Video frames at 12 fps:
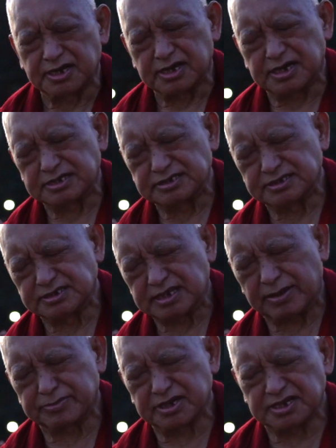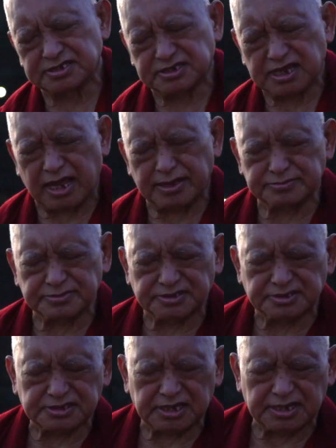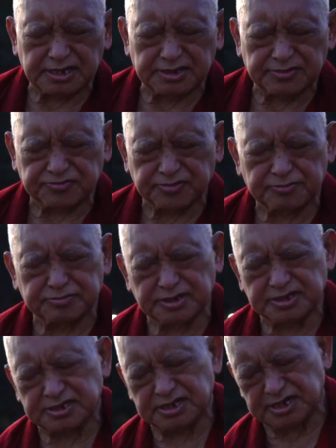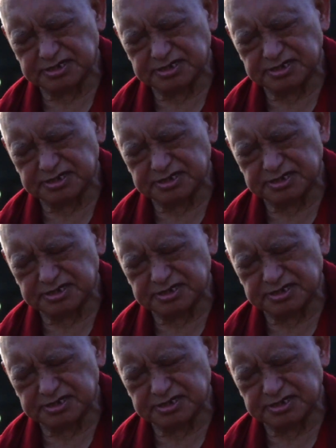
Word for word: Uh, numberless times uh, from beginning,